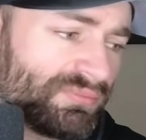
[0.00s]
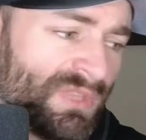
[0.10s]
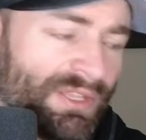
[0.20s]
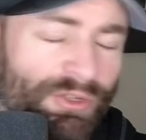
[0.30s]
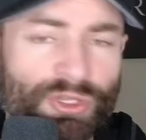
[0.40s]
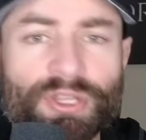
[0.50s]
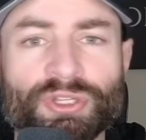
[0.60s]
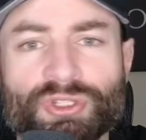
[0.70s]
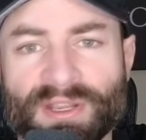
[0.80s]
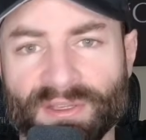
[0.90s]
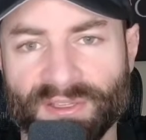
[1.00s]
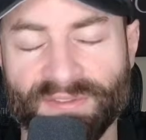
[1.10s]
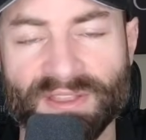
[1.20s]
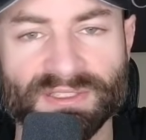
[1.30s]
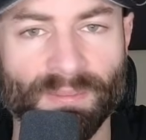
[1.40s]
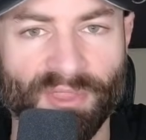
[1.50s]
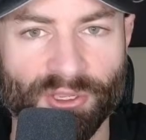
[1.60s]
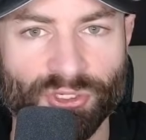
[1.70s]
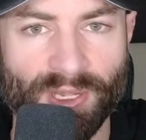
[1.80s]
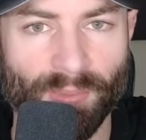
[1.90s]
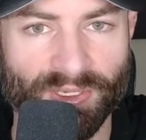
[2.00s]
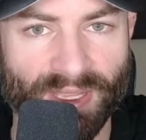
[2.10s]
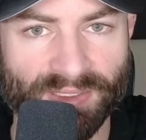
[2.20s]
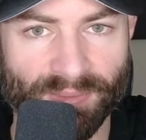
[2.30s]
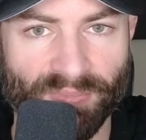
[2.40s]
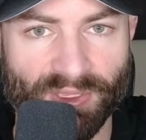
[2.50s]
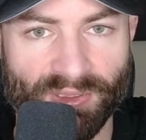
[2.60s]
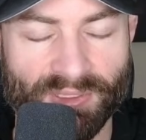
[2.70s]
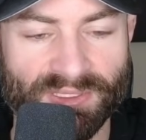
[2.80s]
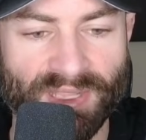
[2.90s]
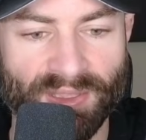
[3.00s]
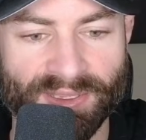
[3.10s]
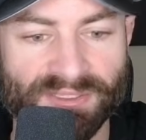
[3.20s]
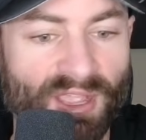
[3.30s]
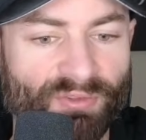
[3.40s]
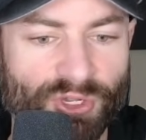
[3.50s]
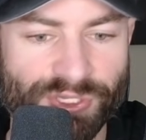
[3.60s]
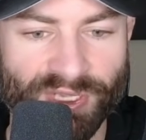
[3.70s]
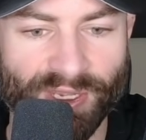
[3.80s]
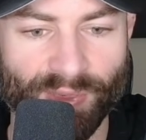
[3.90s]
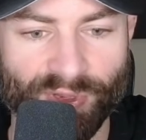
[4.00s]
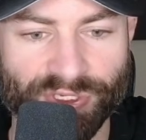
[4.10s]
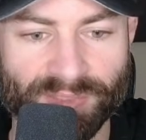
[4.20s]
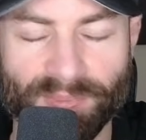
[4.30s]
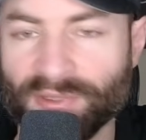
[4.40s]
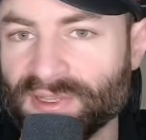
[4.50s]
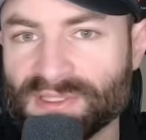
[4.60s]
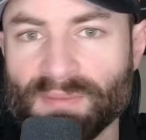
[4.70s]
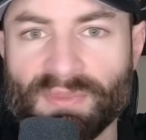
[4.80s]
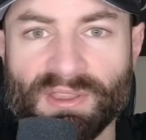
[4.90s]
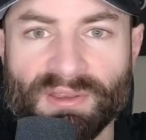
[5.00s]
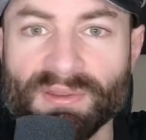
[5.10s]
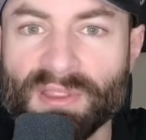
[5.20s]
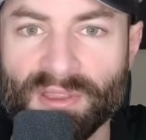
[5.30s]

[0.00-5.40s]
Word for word: you know you're, you're trying to defend something you're trying to protect something it's not like software engineering where you're just building something and